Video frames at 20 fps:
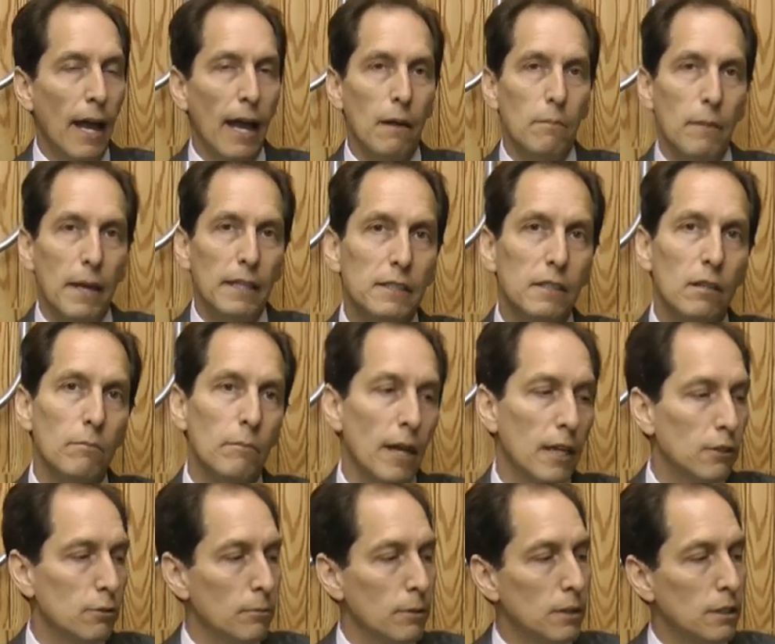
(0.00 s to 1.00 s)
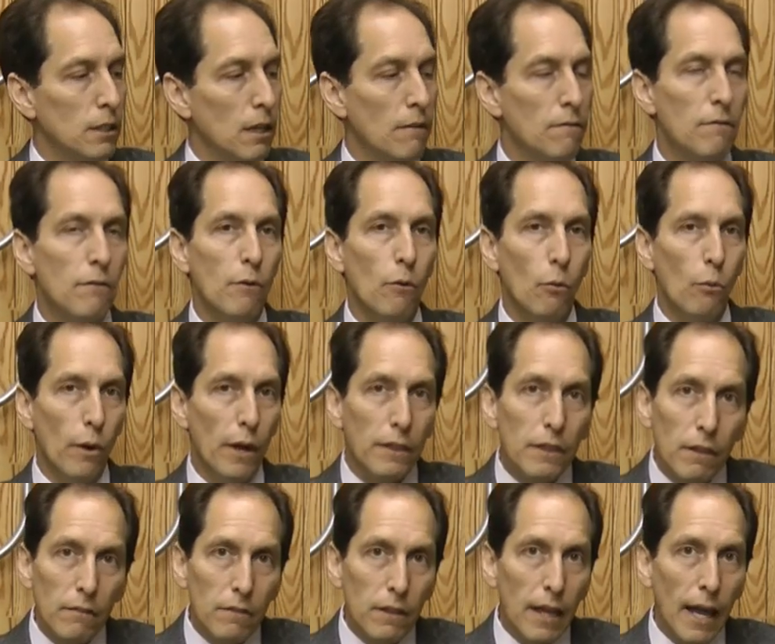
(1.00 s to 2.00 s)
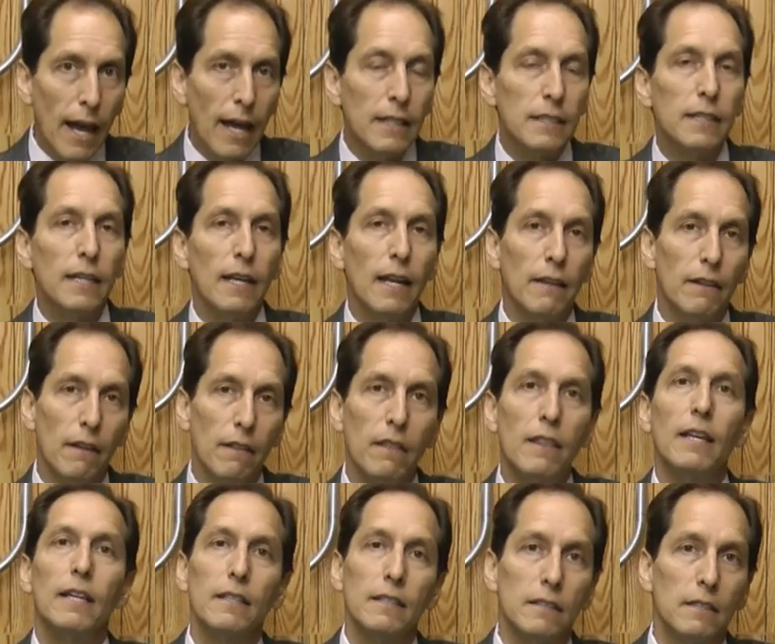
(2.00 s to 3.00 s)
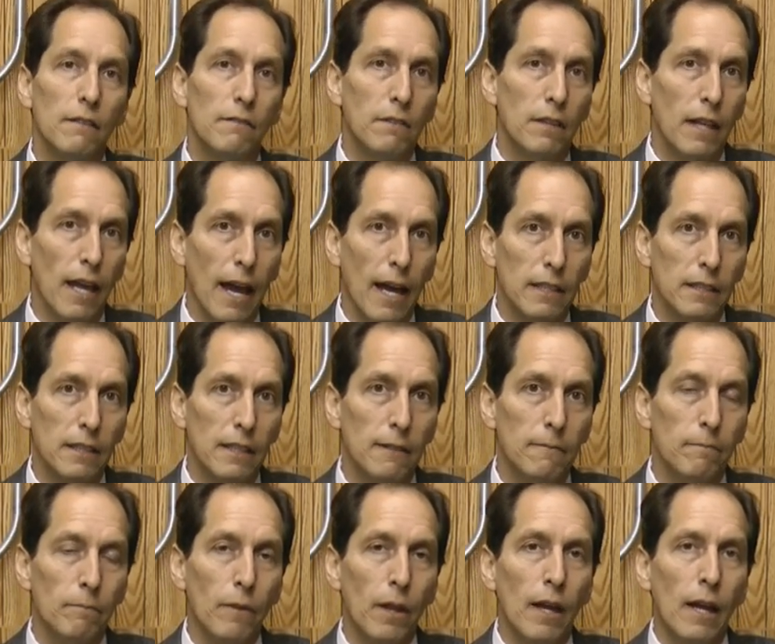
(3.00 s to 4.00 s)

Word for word: and some measurements of the width of the gasket and the thickness of the gasket.